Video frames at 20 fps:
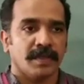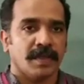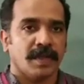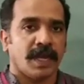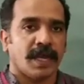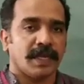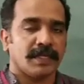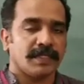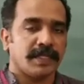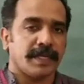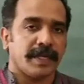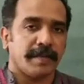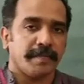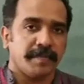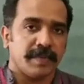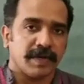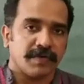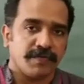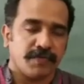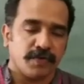and the
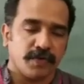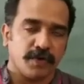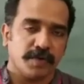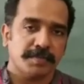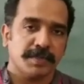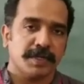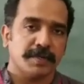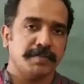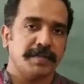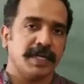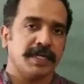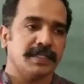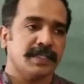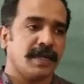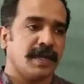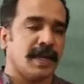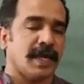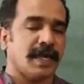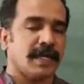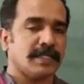number formed by
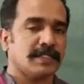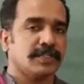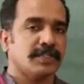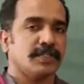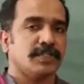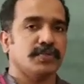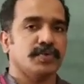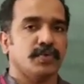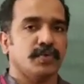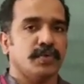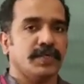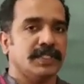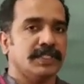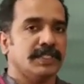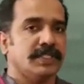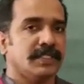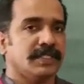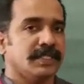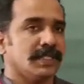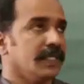the last 2
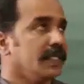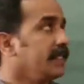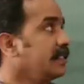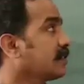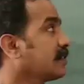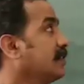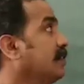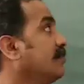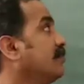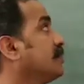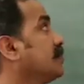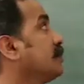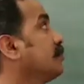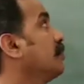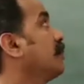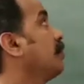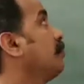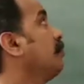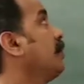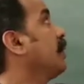digits is
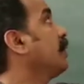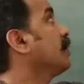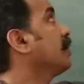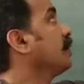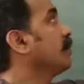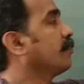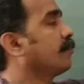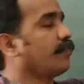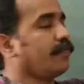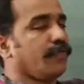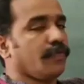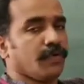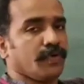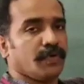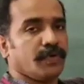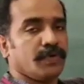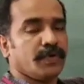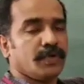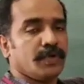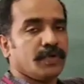divisible by
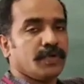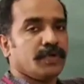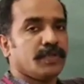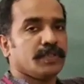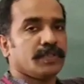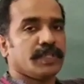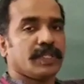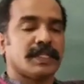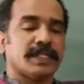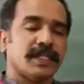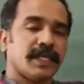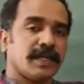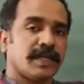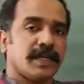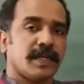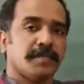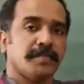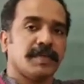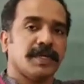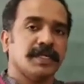4. Then
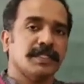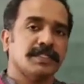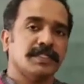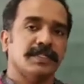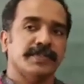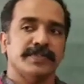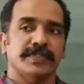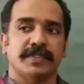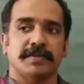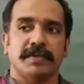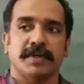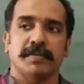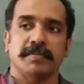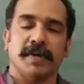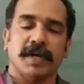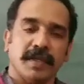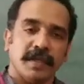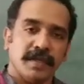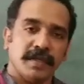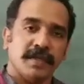that number is divisible
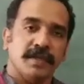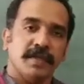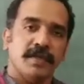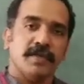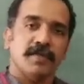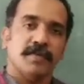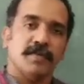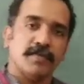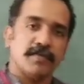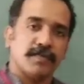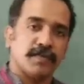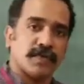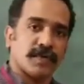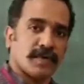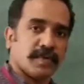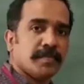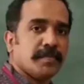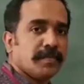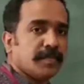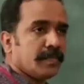by
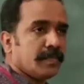4.